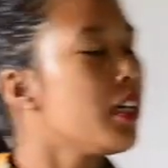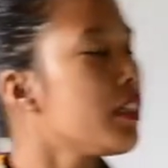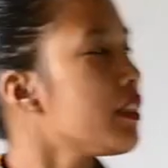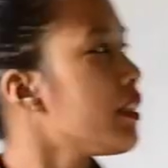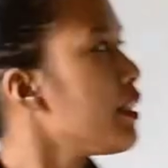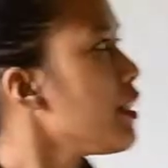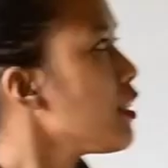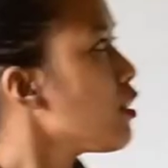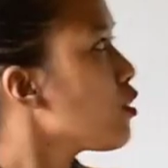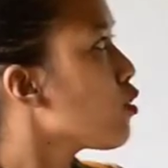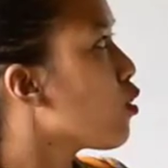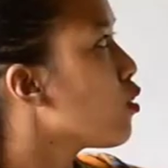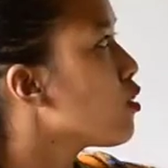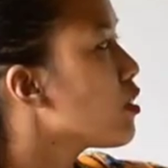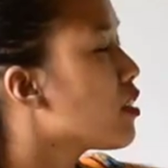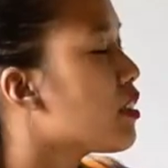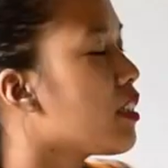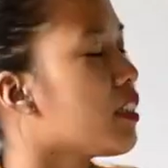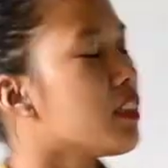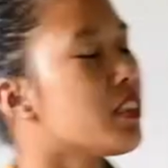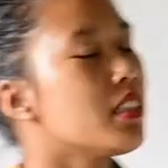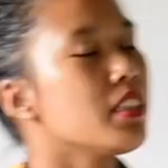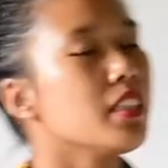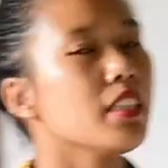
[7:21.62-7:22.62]
This
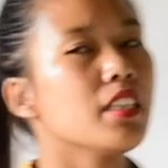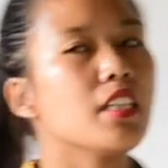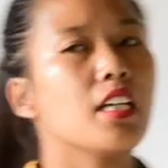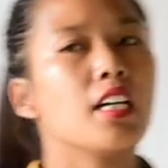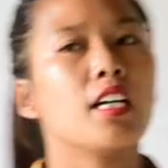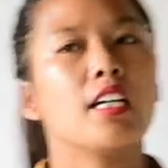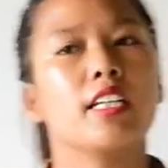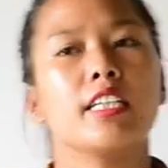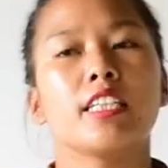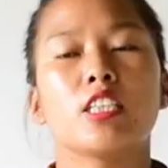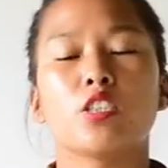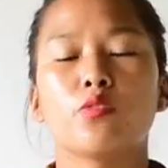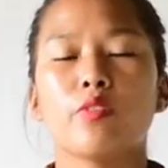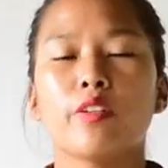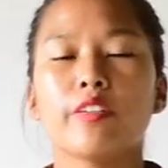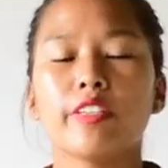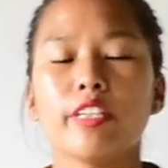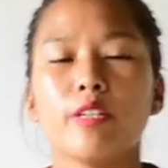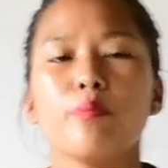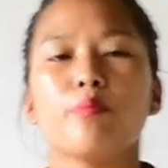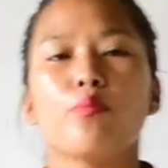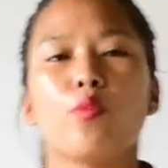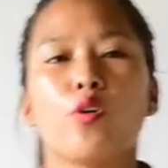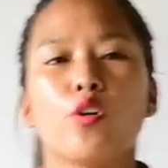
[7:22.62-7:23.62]
constancy is
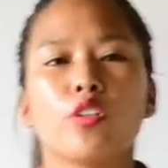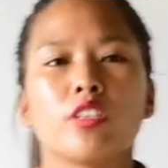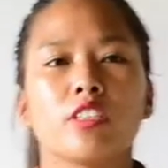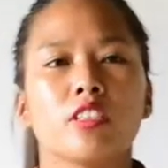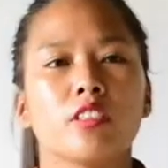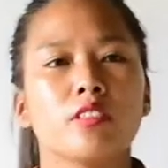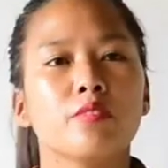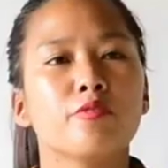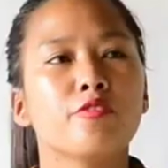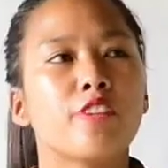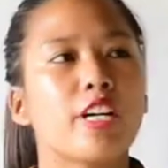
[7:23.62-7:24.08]
very important.